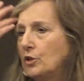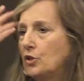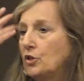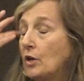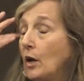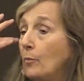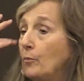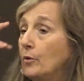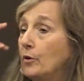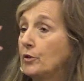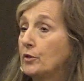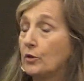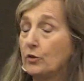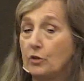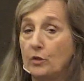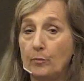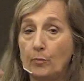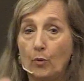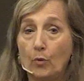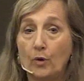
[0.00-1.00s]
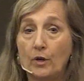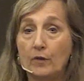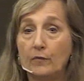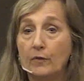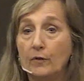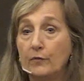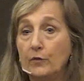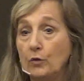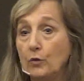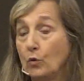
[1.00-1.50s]
as shepherds are supportive
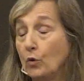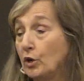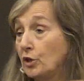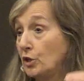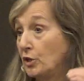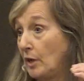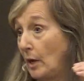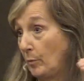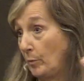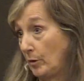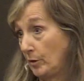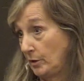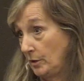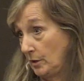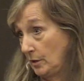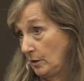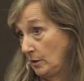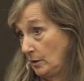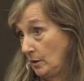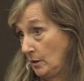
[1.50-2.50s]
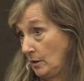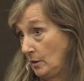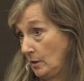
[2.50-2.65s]
of your shepherds.